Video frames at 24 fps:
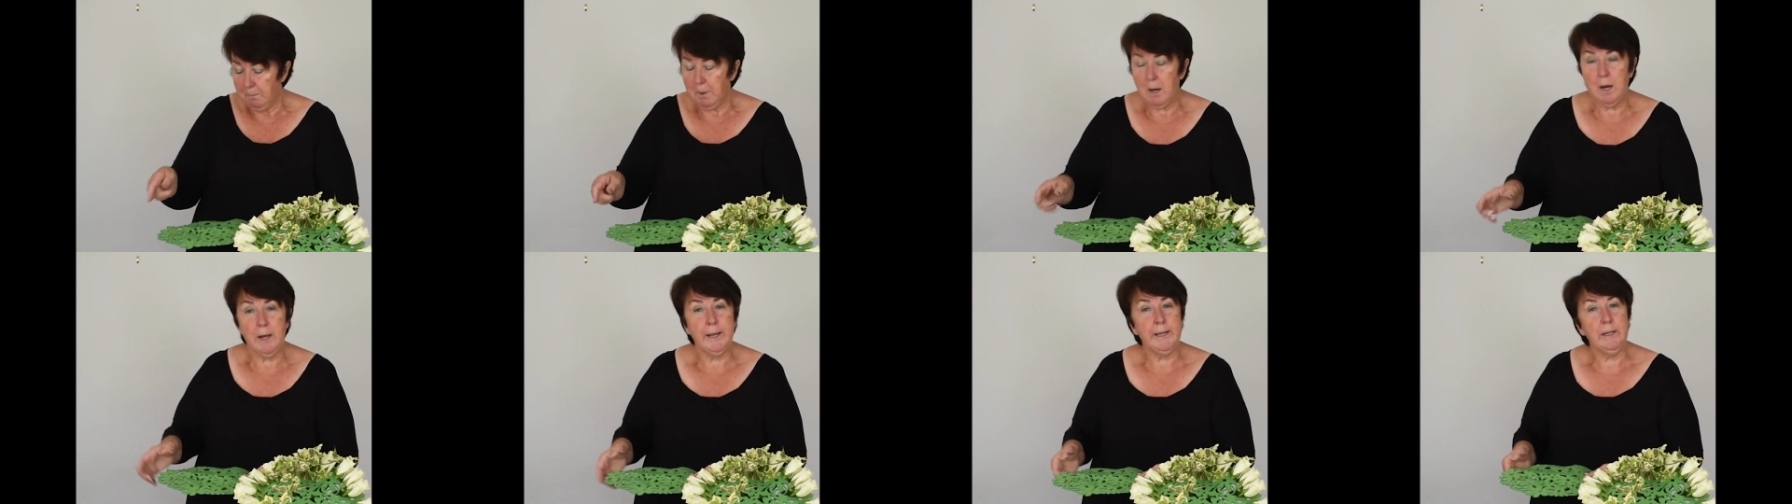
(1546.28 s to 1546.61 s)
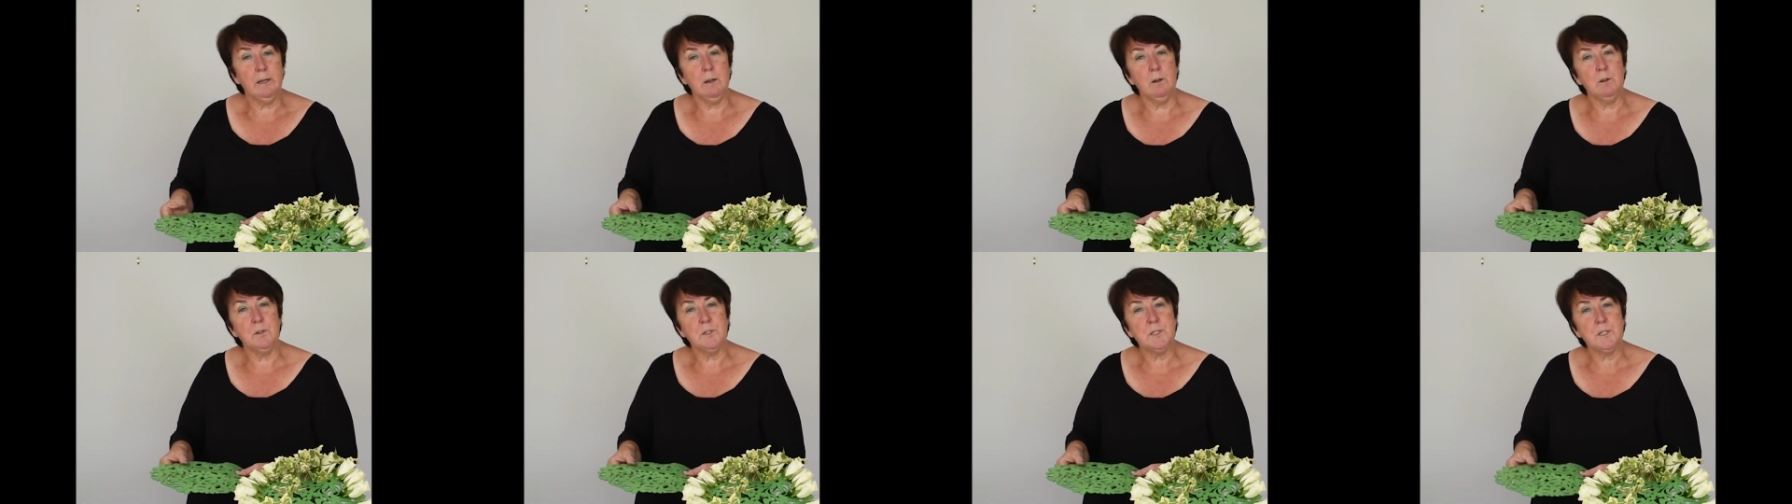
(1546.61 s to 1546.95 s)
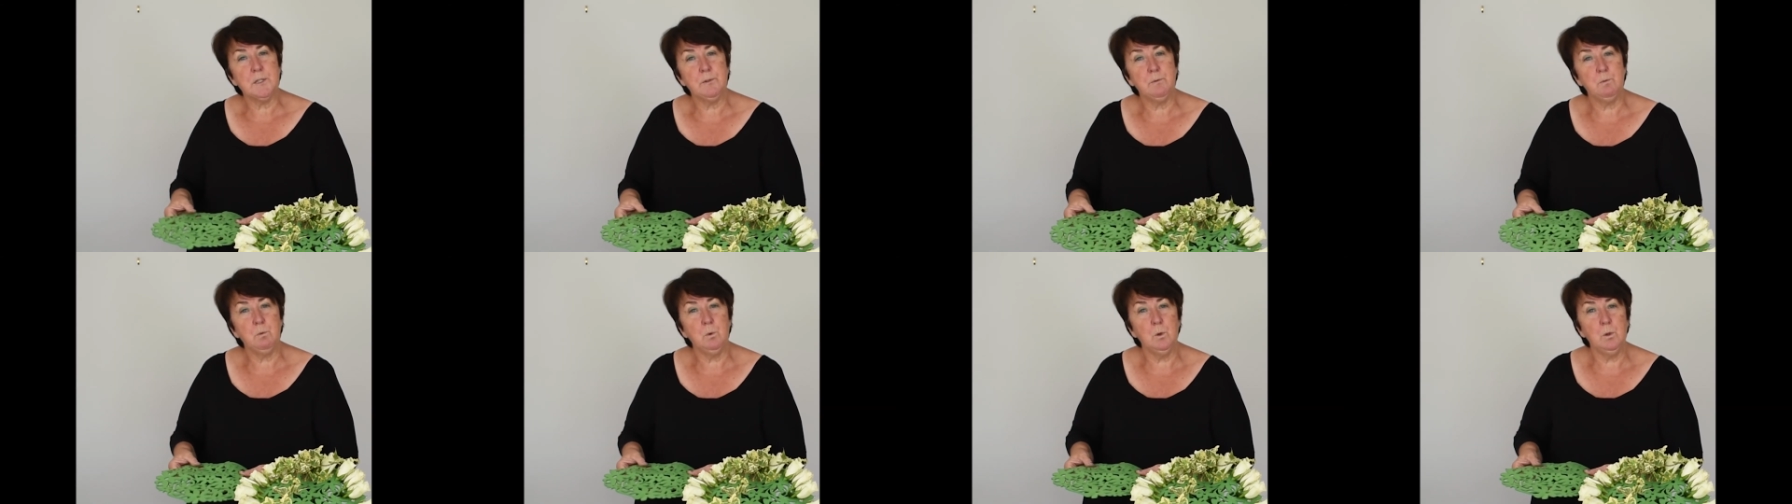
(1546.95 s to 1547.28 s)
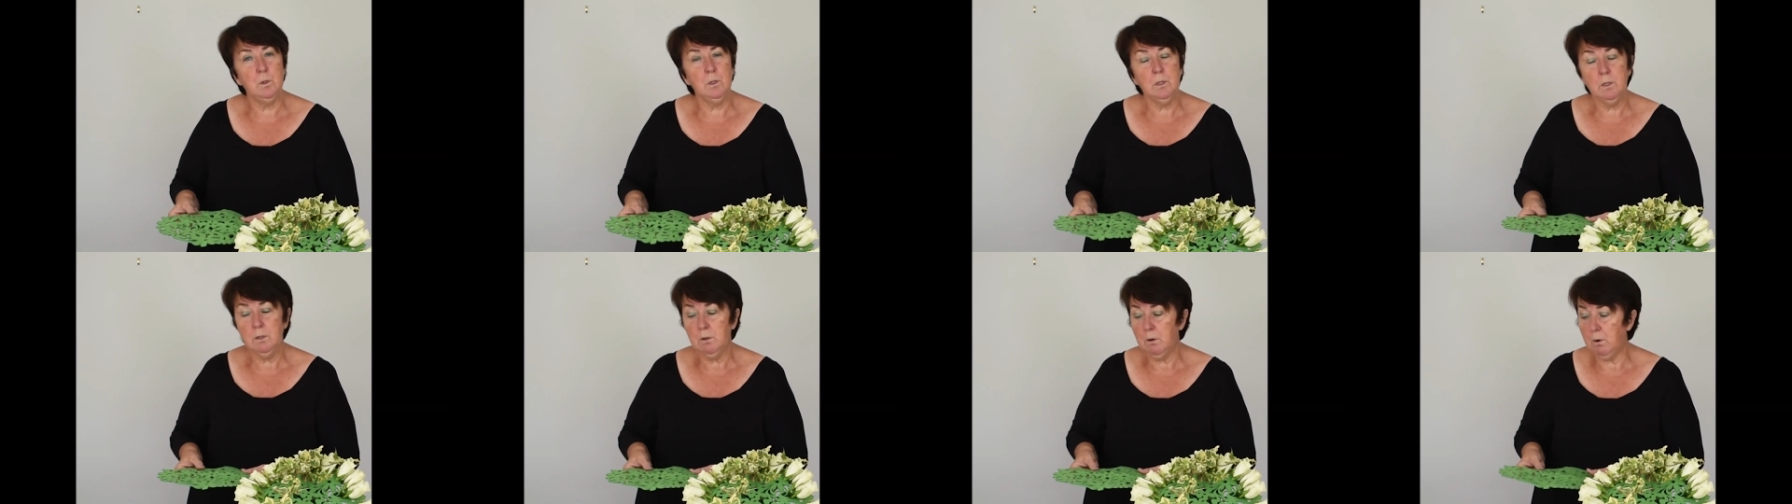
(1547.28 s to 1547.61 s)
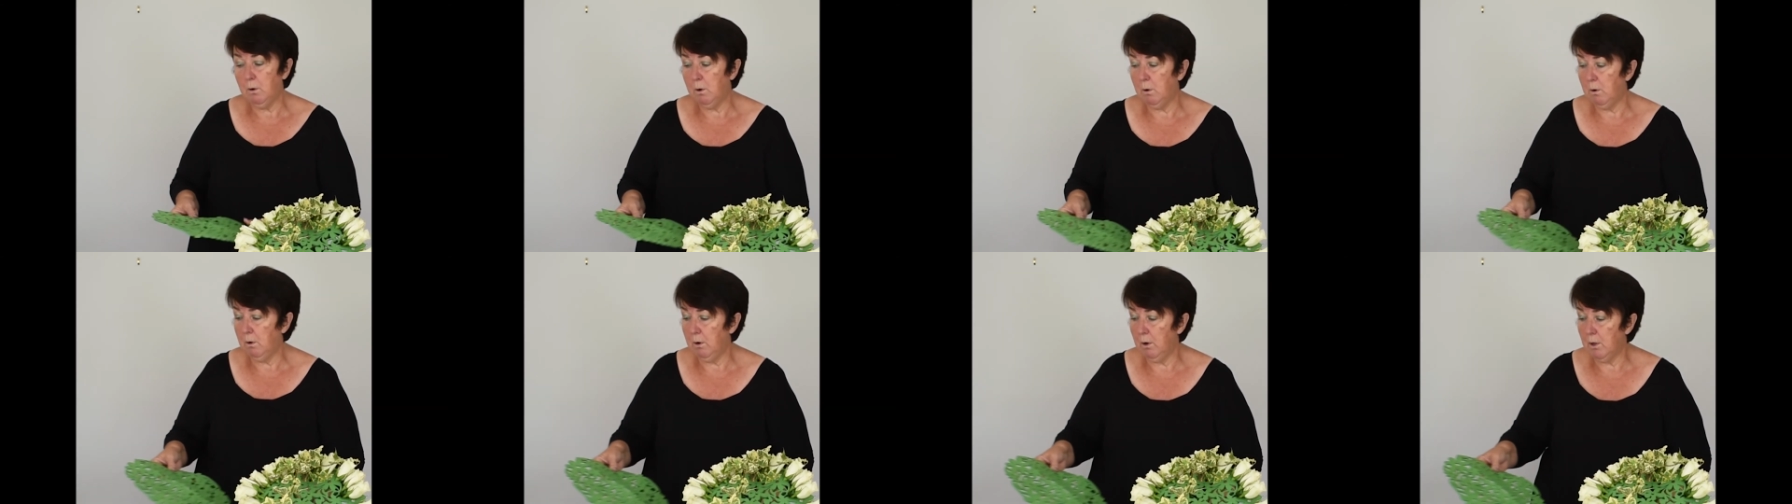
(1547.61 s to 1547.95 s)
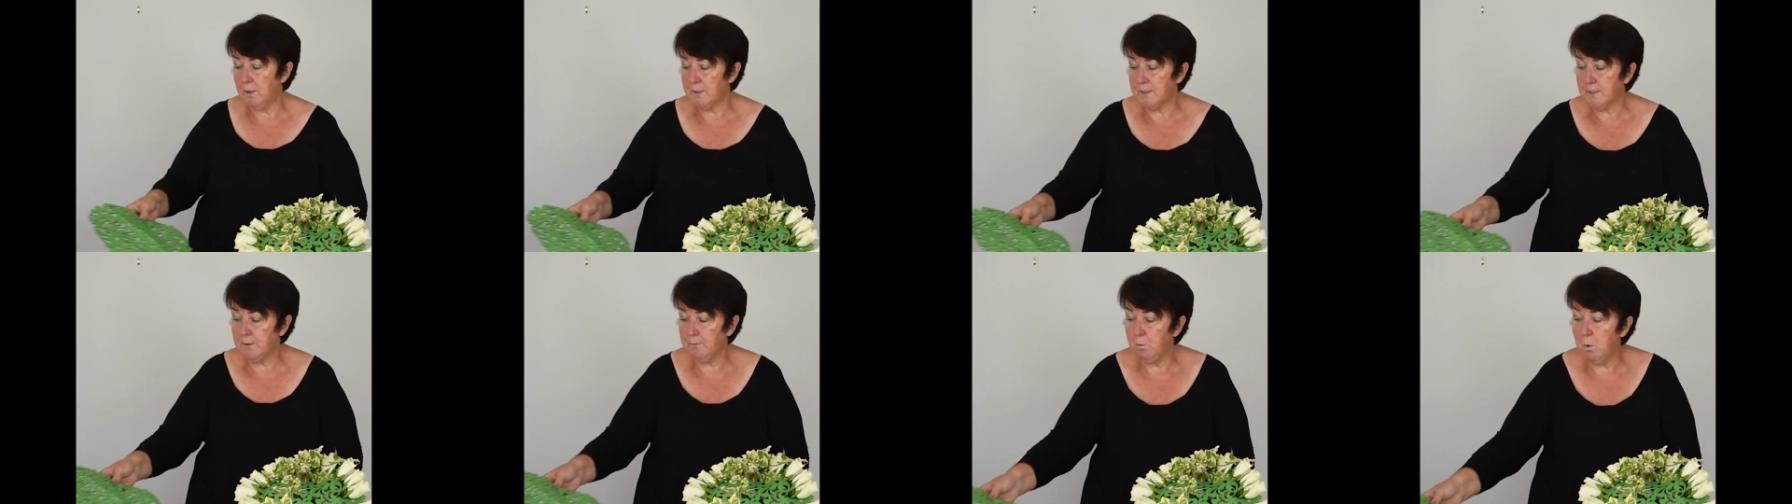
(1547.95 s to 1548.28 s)
bind lots of wool or
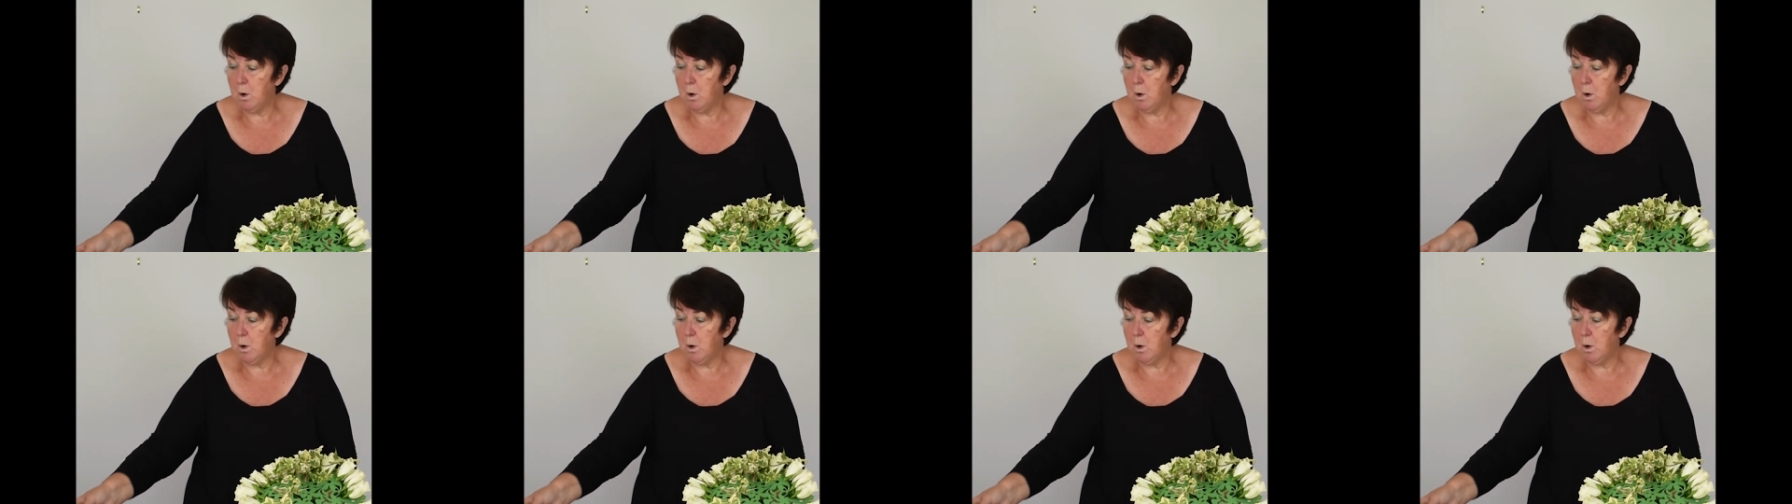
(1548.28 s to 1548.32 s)
lots of